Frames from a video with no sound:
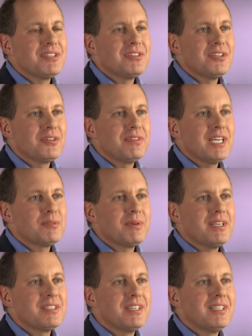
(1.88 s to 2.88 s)
the Senior Vice
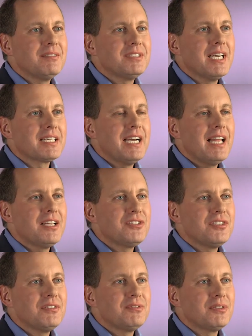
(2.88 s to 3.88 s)
President of
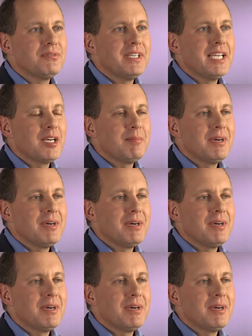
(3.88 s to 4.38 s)
Technology for Feeding